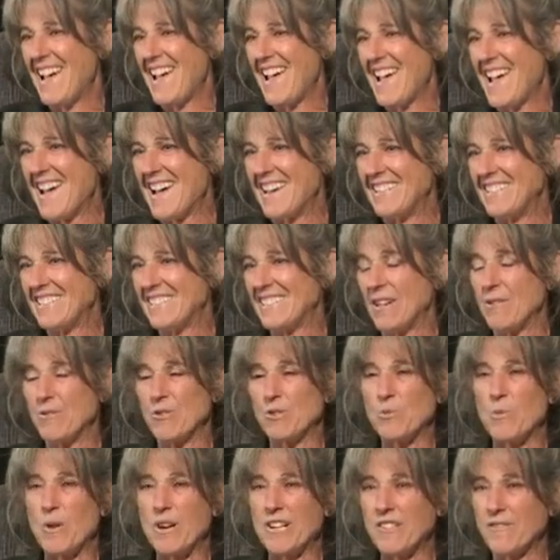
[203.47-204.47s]
And as I
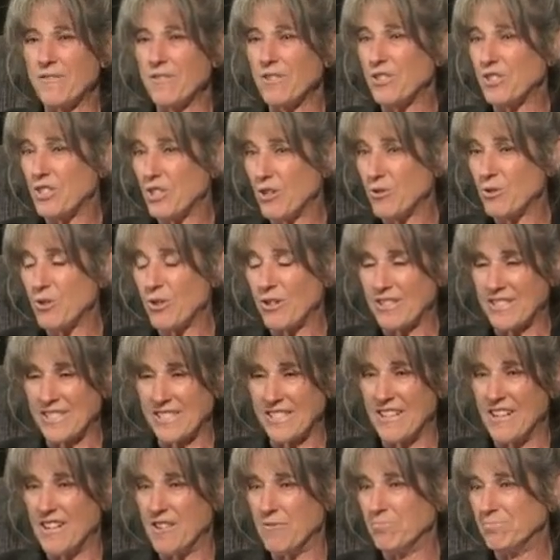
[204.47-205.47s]
was waiting for the tow truck to
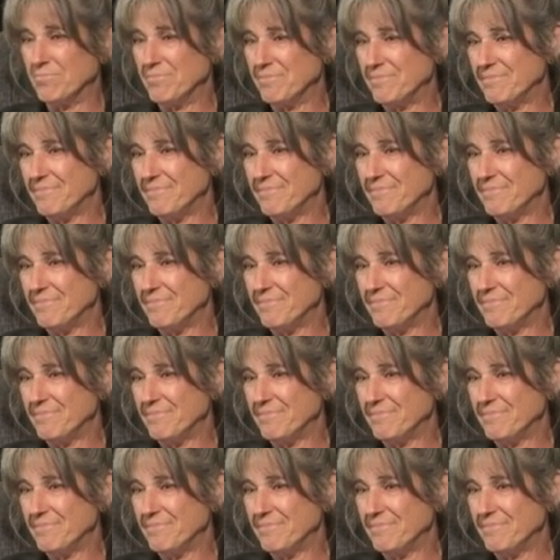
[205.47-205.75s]
come,